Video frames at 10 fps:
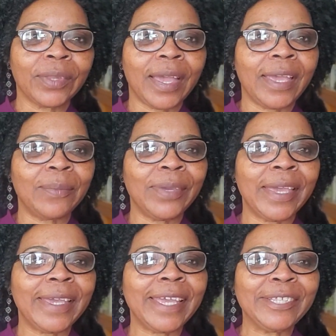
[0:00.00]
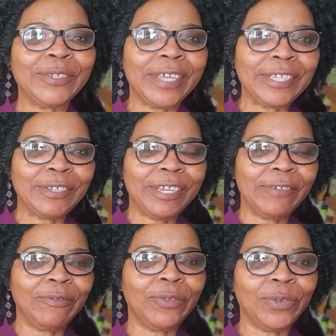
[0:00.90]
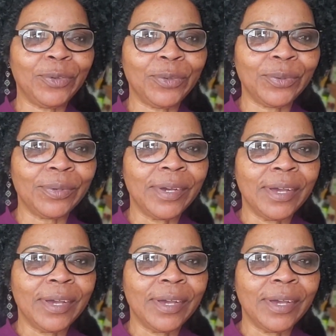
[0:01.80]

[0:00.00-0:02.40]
I am here again today to leave you